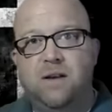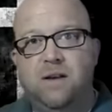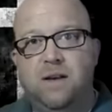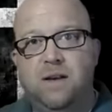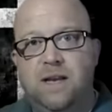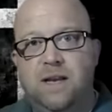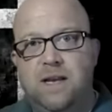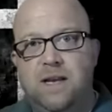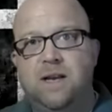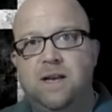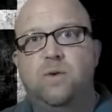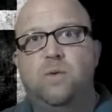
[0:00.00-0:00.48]

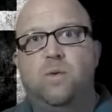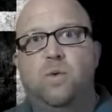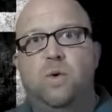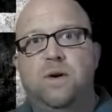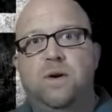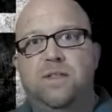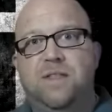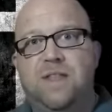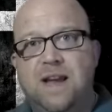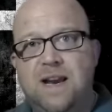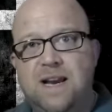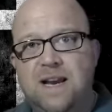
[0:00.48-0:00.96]
get
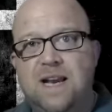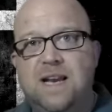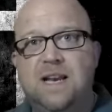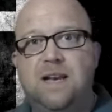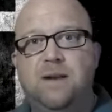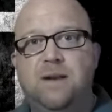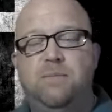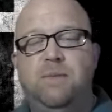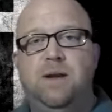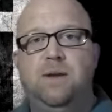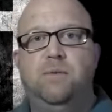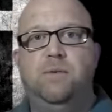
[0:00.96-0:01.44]
where they need
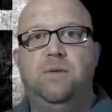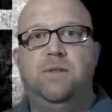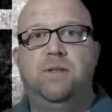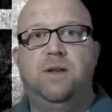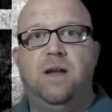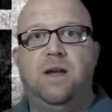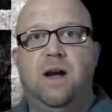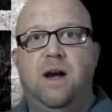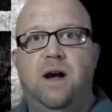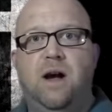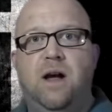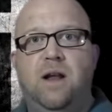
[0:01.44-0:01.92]
to be with
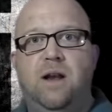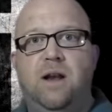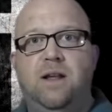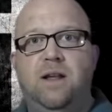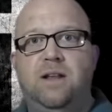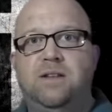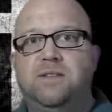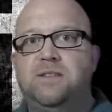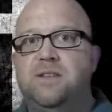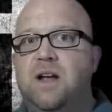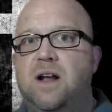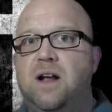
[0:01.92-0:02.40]
God.
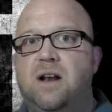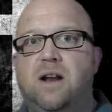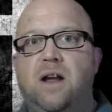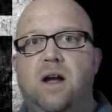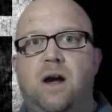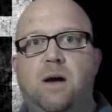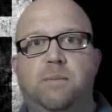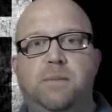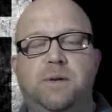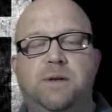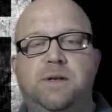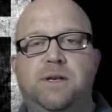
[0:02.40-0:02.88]
It's not a
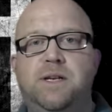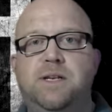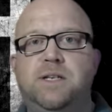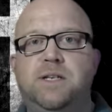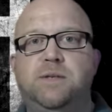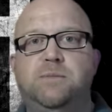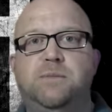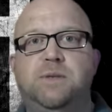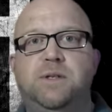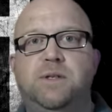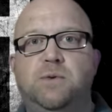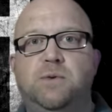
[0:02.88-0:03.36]

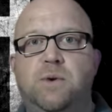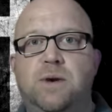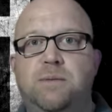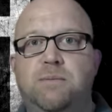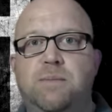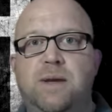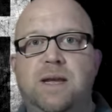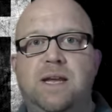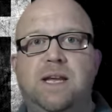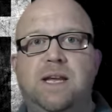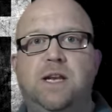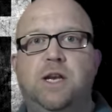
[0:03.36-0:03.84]
competition between
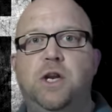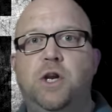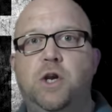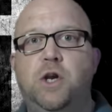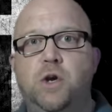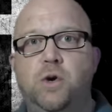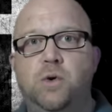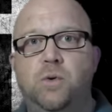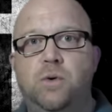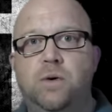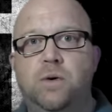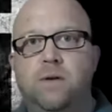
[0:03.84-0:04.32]
me and
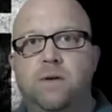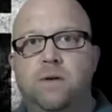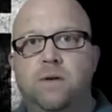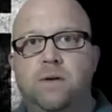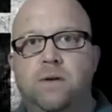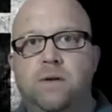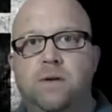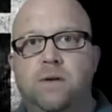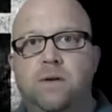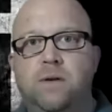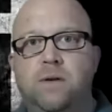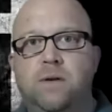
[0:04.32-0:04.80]
you,
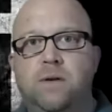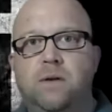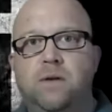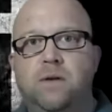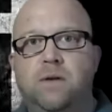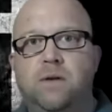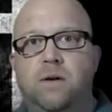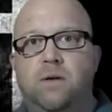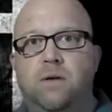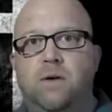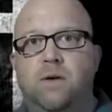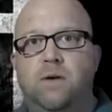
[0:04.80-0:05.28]

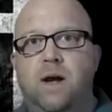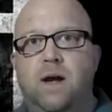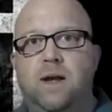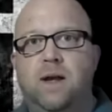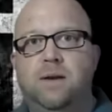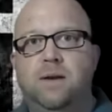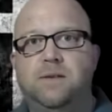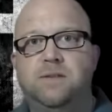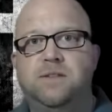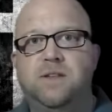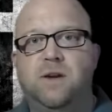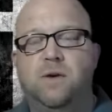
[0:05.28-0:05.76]

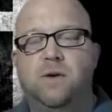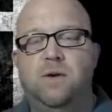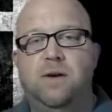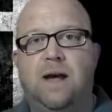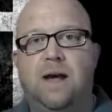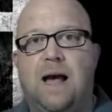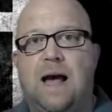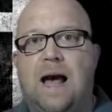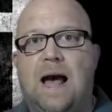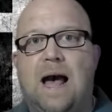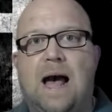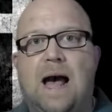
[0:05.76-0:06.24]
okay? So
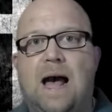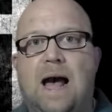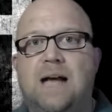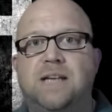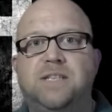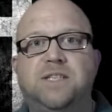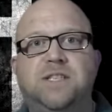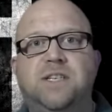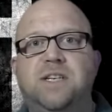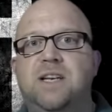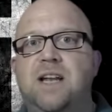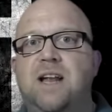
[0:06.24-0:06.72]
I
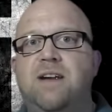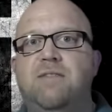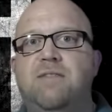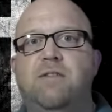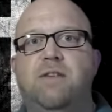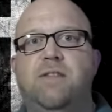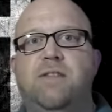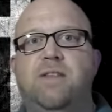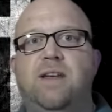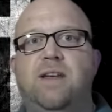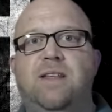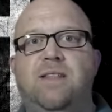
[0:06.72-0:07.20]
should never
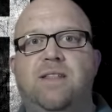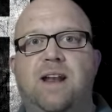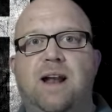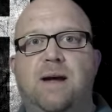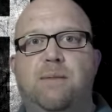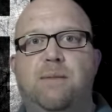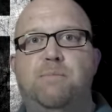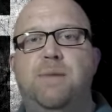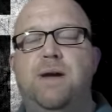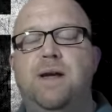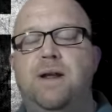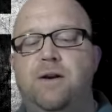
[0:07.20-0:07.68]
think that
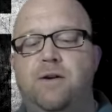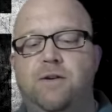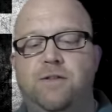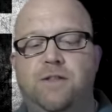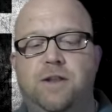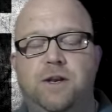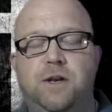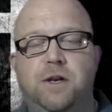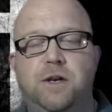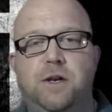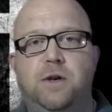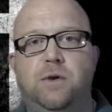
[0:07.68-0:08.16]
I'm better
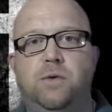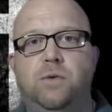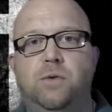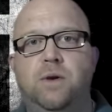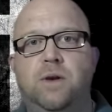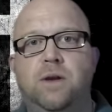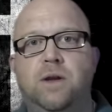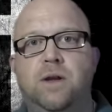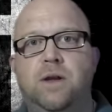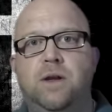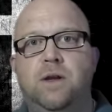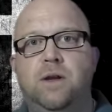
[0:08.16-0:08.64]
than you,
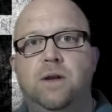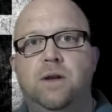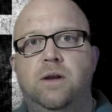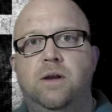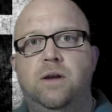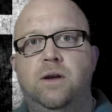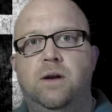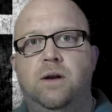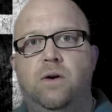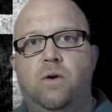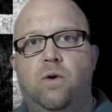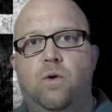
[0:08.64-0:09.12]

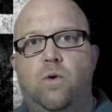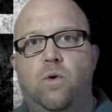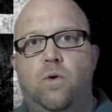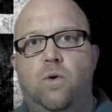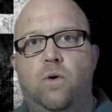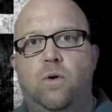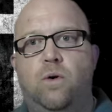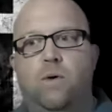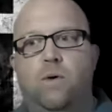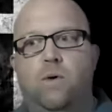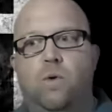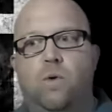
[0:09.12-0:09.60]

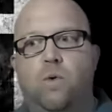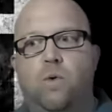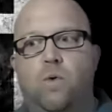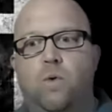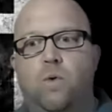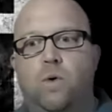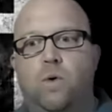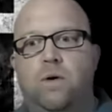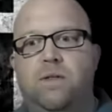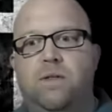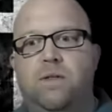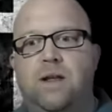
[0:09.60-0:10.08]
or
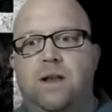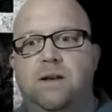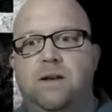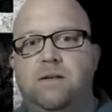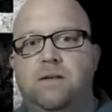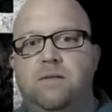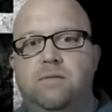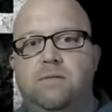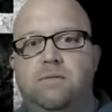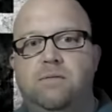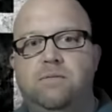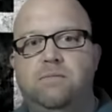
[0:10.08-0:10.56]
that
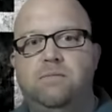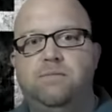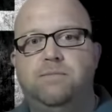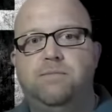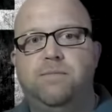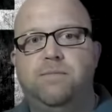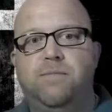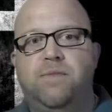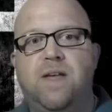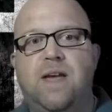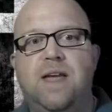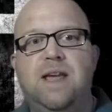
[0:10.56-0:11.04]

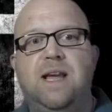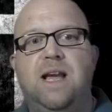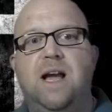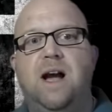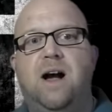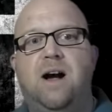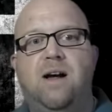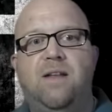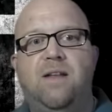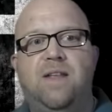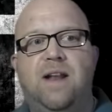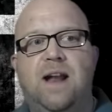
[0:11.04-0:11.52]
thank
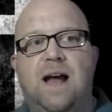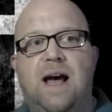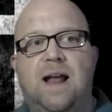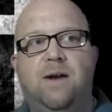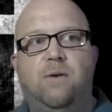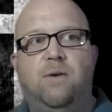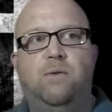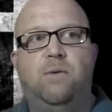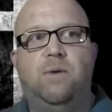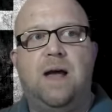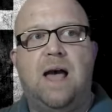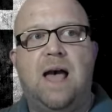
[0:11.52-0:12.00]
God that I
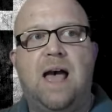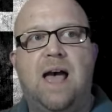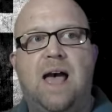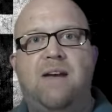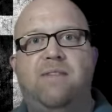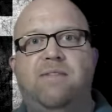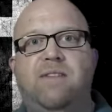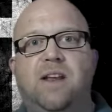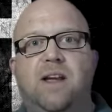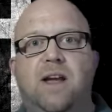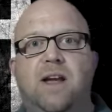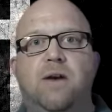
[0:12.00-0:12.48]
don't
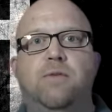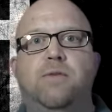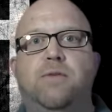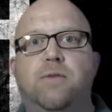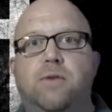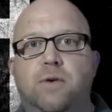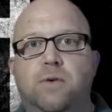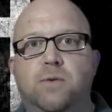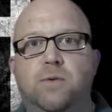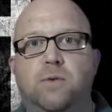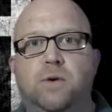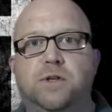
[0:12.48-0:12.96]
have to go
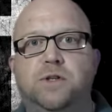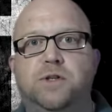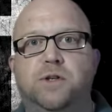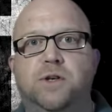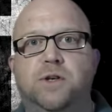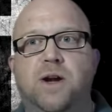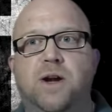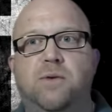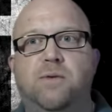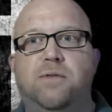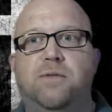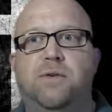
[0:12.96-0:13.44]
through what you're
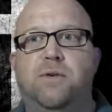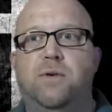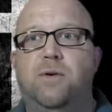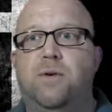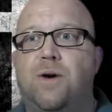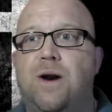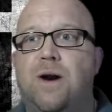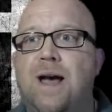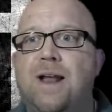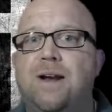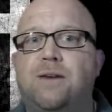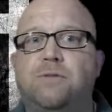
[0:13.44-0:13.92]
going through,
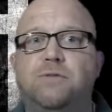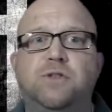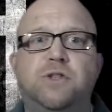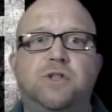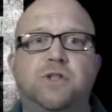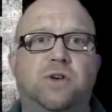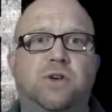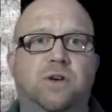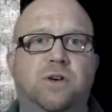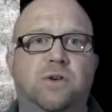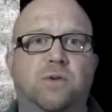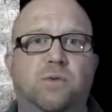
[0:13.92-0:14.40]
or I don't
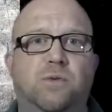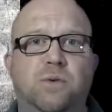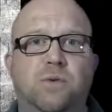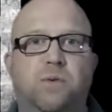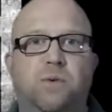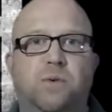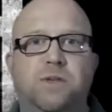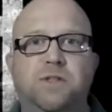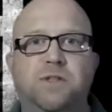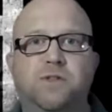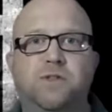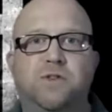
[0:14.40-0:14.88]
struggle with
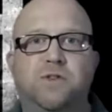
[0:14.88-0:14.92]
what you